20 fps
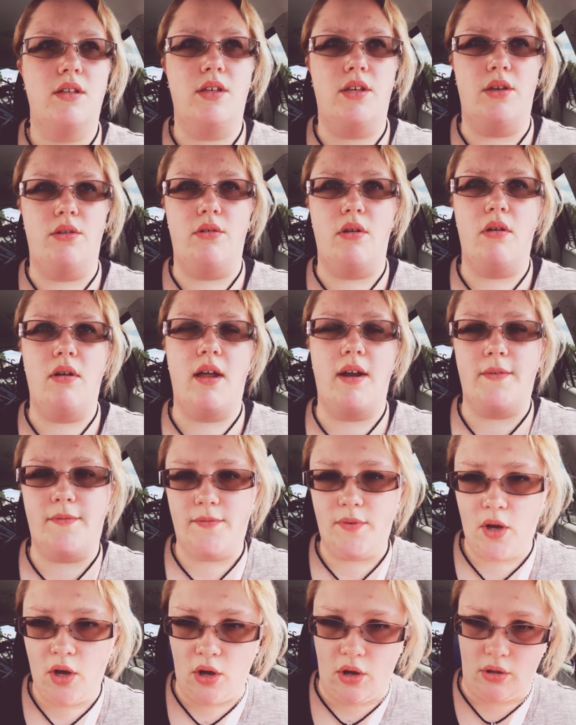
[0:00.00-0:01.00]
You know how to
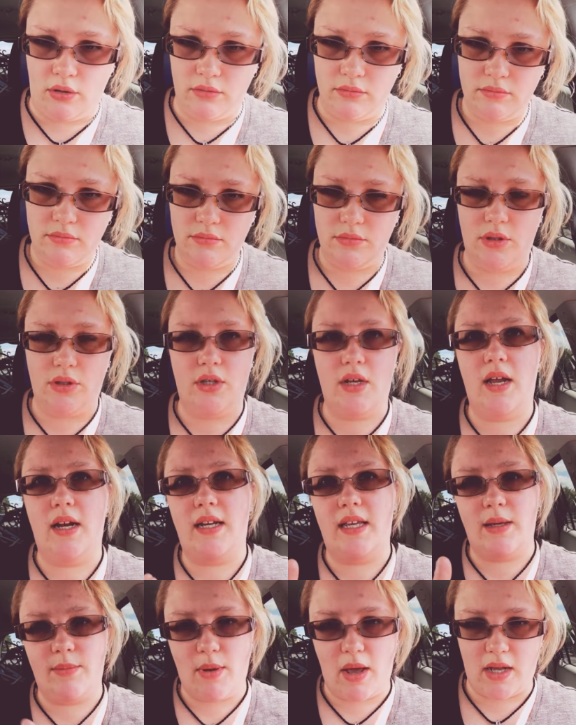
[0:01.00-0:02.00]
fall, you know how
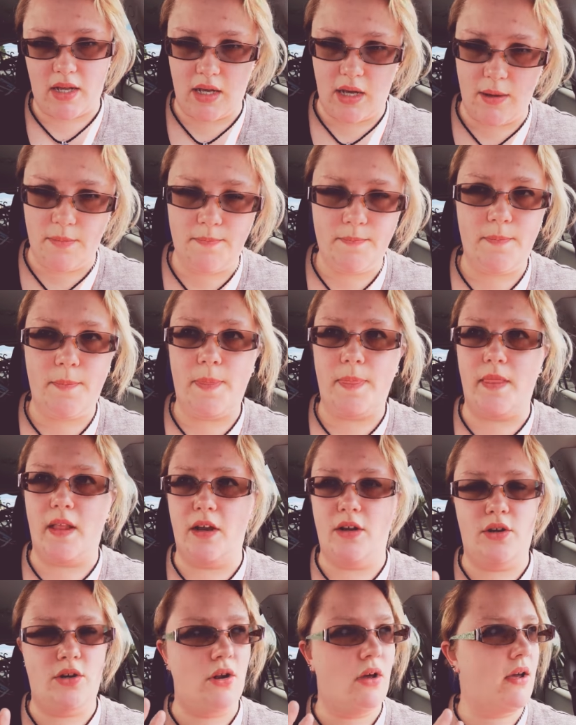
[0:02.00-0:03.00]
to get back up,
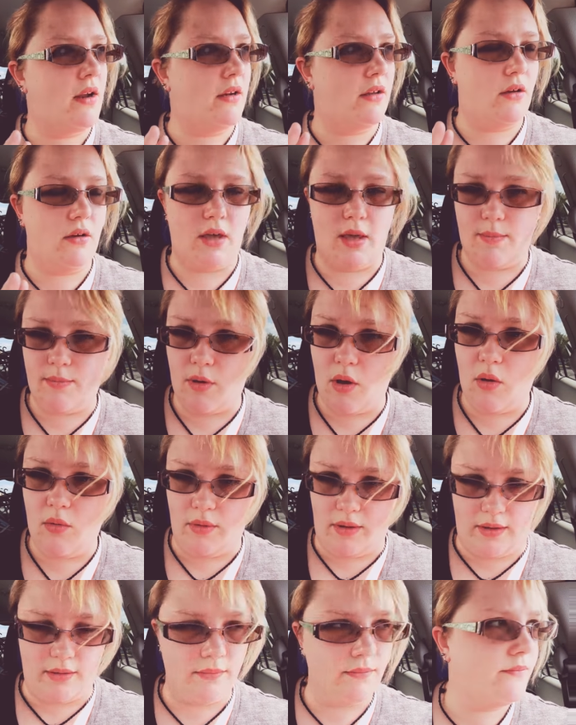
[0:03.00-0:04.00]
and you know how to keep
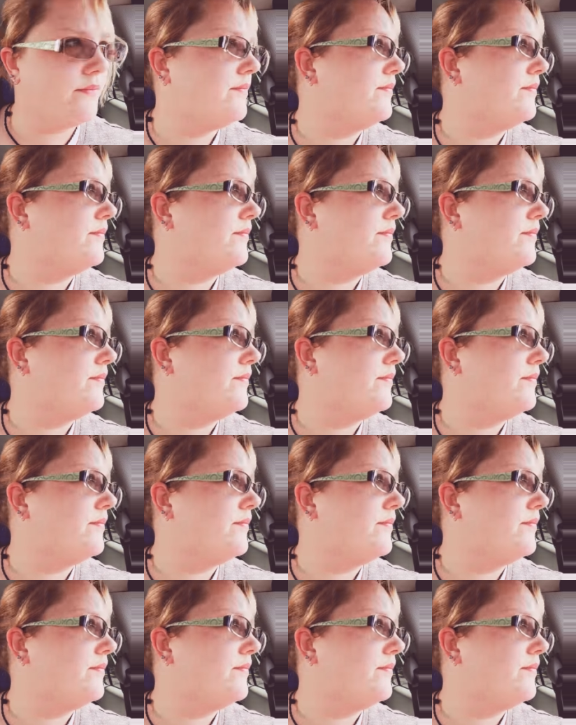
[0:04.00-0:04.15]
going.